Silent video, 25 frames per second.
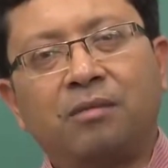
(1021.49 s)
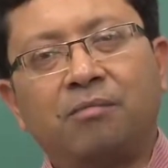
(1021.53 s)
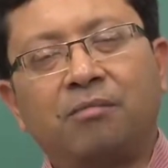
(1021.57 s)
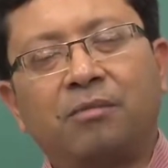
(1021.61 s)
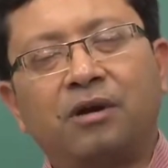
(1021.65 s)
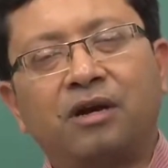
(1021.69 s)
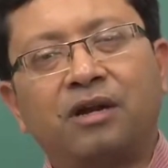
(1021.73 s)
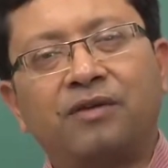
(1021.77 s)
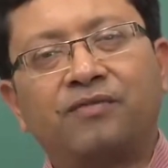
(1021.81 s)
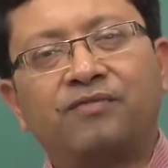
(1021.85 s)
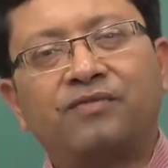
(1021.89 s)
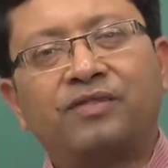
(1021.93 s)

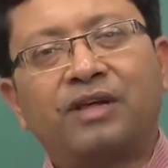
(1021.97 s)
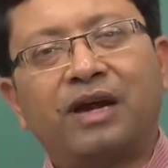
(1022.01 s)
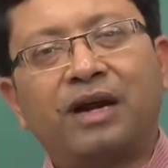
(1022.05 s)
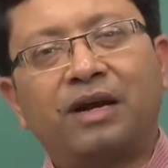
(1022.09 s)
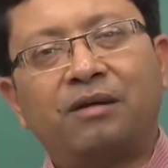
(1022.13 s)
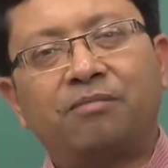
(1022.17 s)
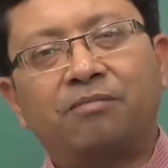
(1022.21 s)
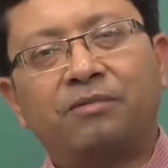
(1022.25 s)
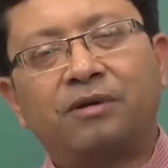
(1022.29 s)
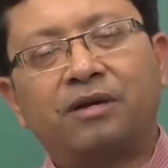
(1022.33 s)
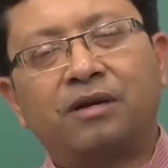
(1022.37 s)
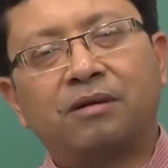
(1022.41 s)
But if
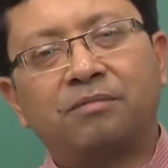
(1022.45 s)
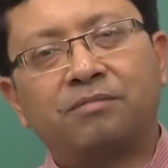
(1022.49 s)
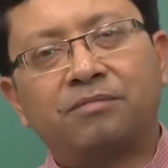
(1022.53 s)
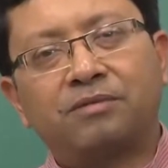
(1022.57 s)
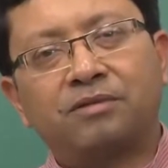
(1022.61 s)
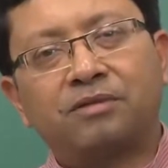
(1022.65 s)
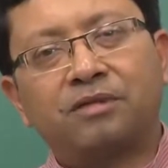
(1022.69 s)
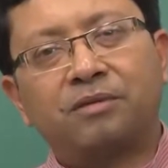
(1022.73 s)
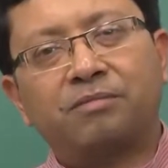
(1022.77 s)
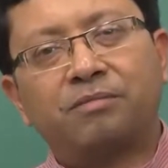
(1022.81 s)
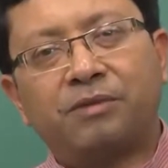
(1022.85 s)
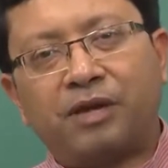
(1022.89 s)
that
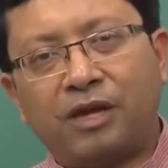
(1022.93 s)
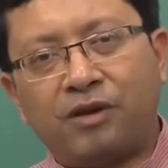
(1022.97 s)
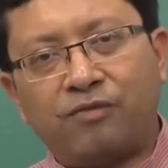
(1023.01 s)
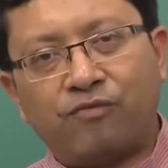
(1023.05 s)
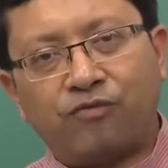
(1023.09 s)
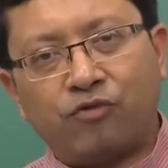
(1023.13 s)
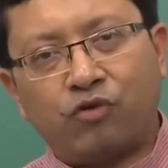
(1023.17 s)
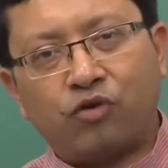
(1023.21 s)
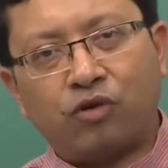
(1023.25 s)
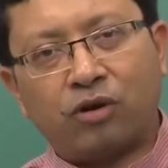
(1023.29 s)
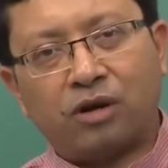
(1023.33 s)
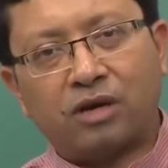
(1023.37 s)
becomes the main
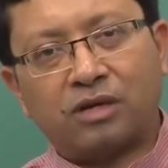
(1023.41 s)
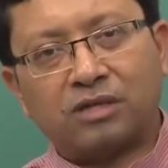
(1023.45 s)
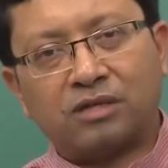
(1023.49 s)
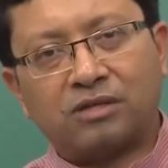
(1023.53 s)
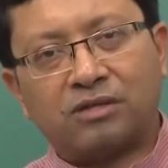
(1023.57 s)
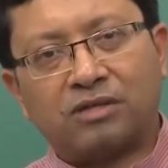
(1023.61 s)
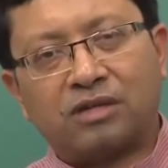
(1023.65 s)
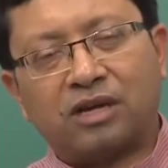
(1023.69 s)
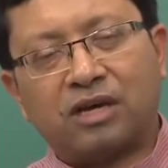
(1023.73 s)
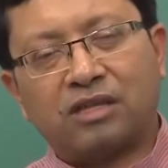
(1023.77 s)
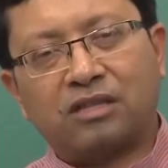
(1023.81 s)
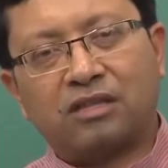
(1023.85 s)

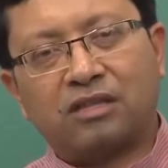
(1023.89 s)
focus rather